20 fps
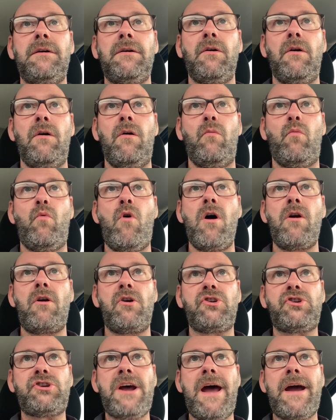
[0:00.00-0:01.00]
water
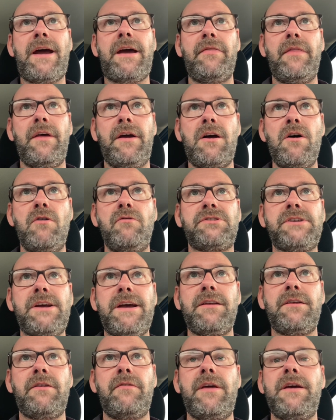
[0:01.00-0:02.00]
jacket that goes
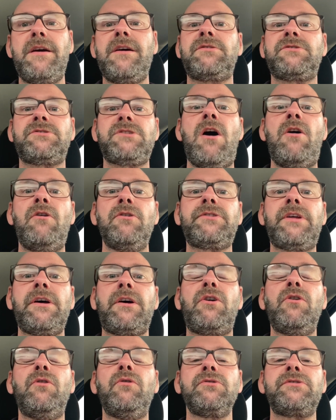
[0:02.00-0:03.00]
into the exhaust that
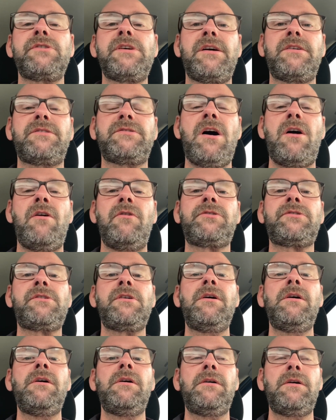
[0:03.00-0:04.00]
cools the exhaust.
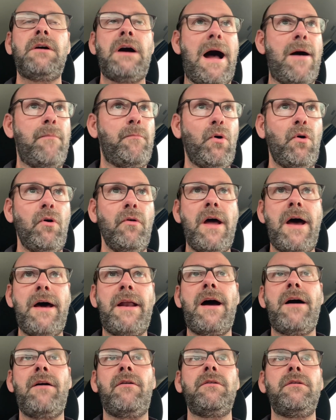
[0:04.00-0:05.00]
I pull that
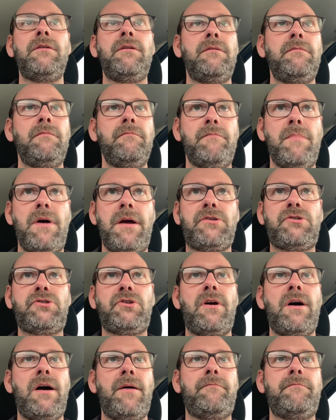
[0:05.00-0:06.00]
out, make
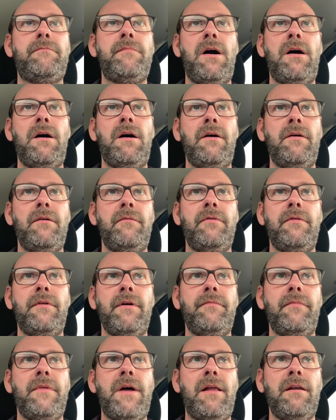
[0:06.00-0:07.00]
sure
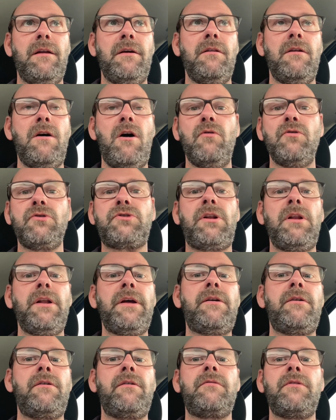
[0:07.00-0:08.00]
that little hole's
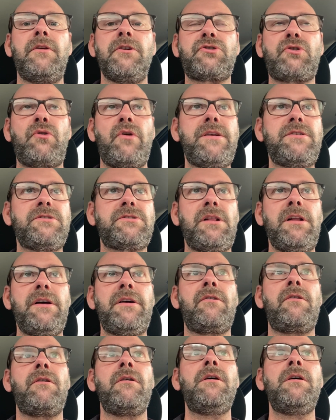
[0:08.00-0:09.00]
clear, the screen's clear.